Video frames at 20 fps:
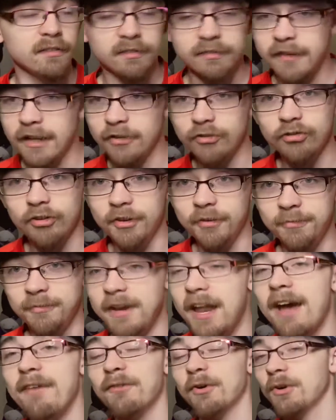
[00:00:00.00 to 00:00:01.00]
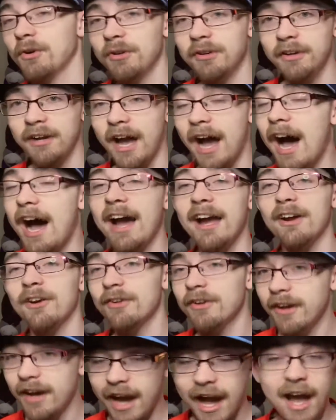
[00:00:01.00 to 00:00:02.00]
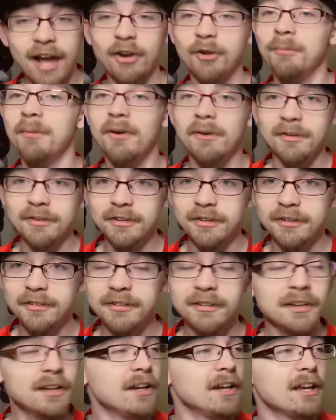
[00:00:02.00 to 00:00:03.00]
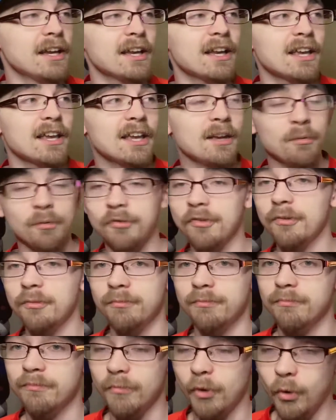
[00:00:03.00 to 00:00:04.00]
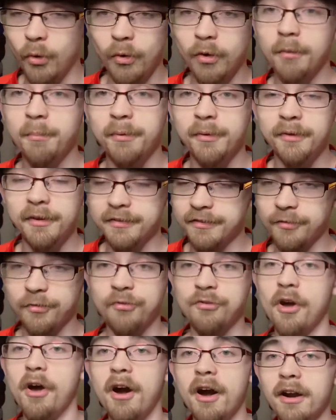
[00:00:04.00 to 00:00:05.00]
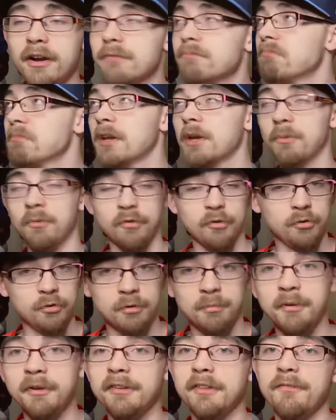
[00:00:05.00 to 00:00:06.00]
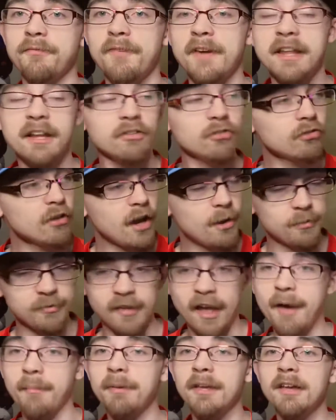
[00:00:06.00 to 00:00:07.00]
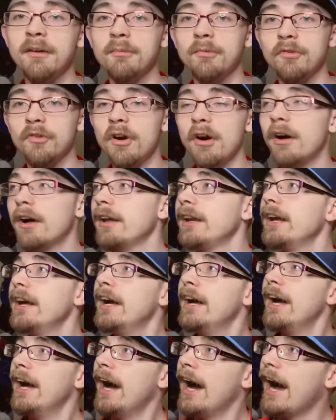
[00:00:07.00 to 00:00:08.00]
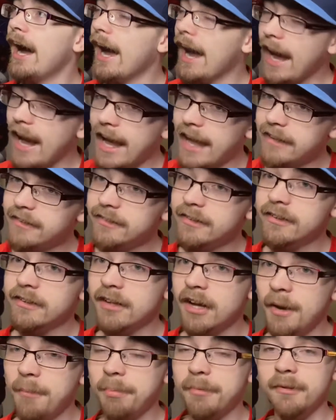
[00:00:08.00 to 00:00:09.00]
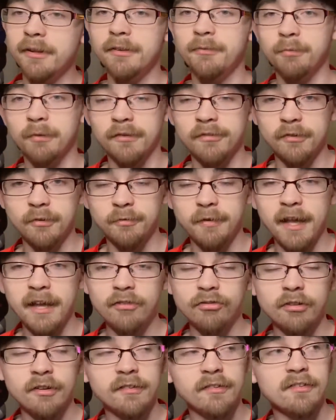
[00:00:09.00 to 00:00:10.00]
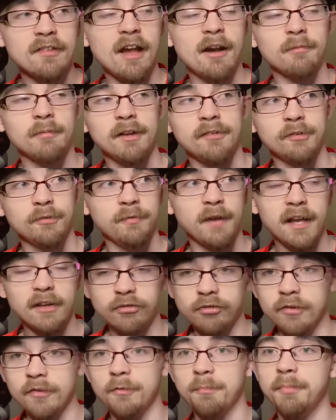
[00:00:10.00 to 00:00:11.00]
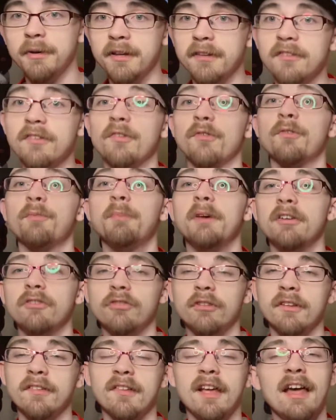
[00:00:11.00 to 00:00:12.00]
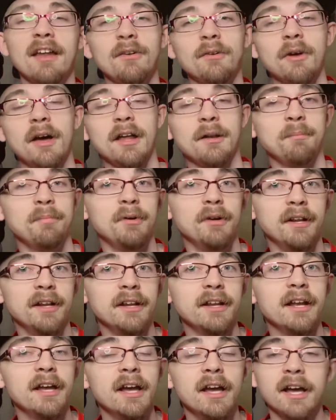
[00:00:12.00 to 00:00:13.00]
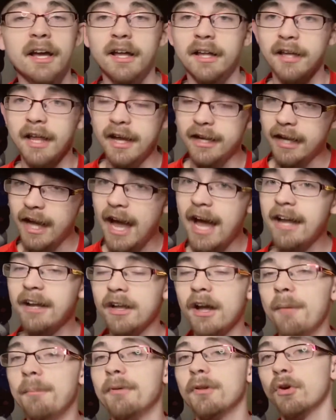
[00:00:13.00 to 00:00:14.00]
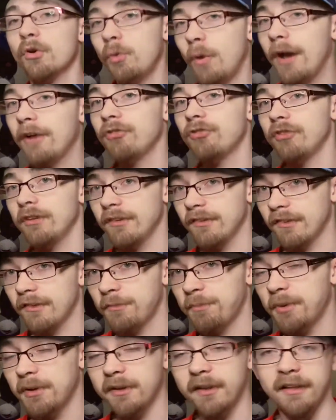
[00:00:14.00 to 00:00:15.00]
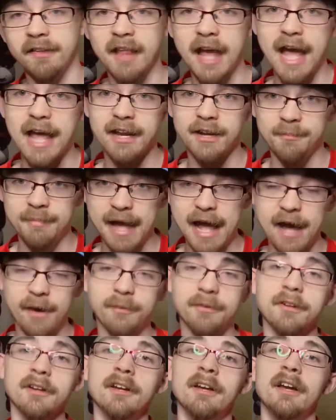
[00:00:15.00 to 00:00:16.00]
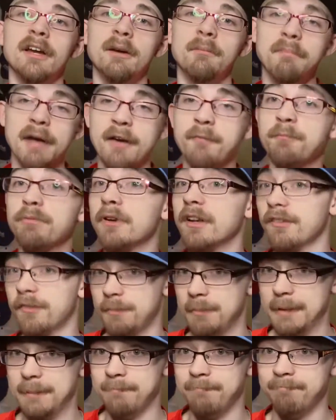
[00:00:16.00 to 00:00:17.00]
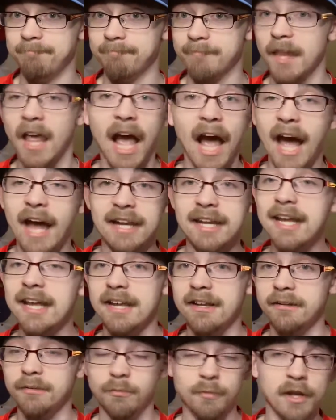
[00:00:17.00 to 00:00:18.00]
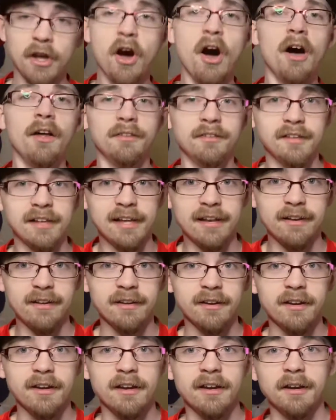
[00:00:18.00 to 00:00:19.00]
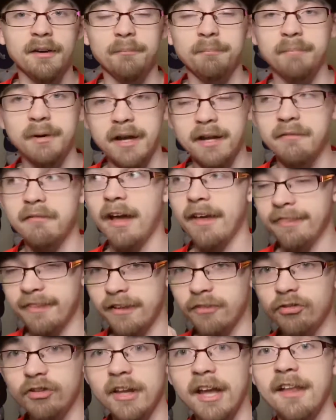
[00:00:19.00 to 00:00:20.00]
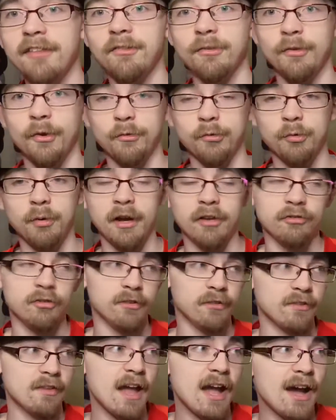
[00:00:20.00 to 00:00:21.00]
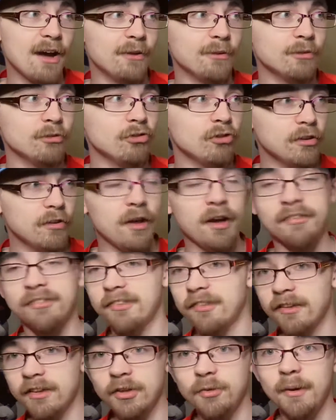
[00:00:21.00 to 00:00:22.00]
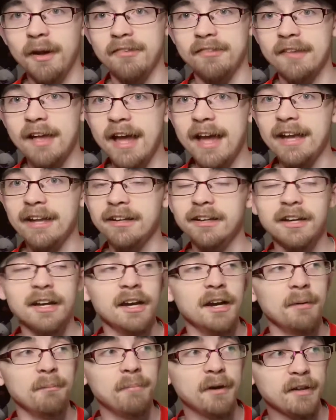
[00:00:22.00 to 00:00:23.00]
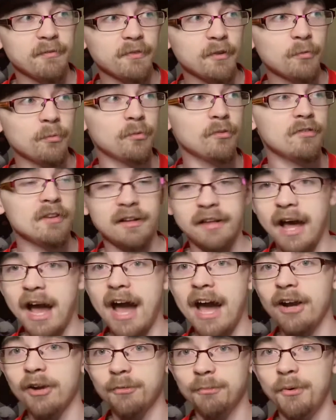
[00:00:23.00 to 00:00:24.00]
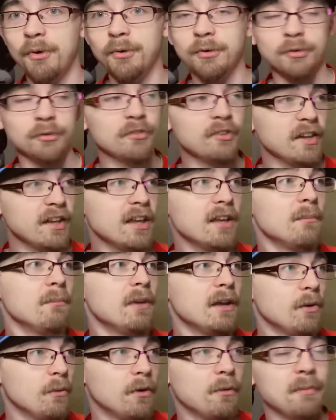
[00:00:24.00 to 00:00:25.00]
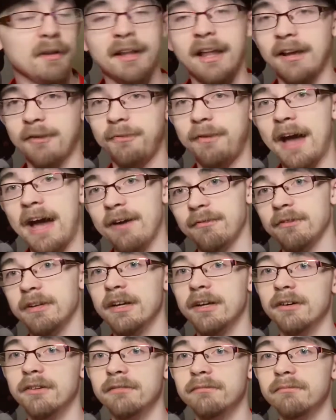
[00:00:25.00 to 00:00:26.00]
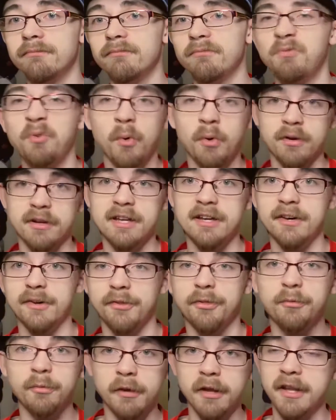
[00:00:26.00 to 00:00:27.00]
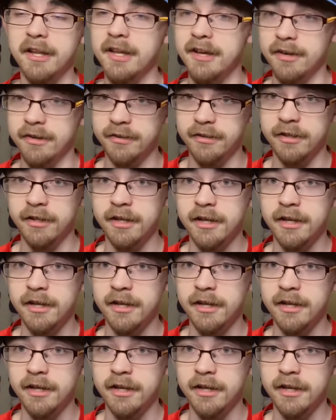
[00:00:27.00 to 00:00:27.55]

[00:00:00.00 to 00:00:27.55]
They should have never hired Heiner Moeller. He was horrible at the start. He was horrible at the finish. I was happy he was gone. I had a couple of reservations, not reservations, but suspicions. I don't know how to put it. Like, I had a couple of questions, let's put it like that, about Bev Priestman. I did. We all did. But I think she answered those questions. Now, she lost to the USA. But if this was still a Heiner Moeller team, it would have been like 5 0, 4 0, 3 0.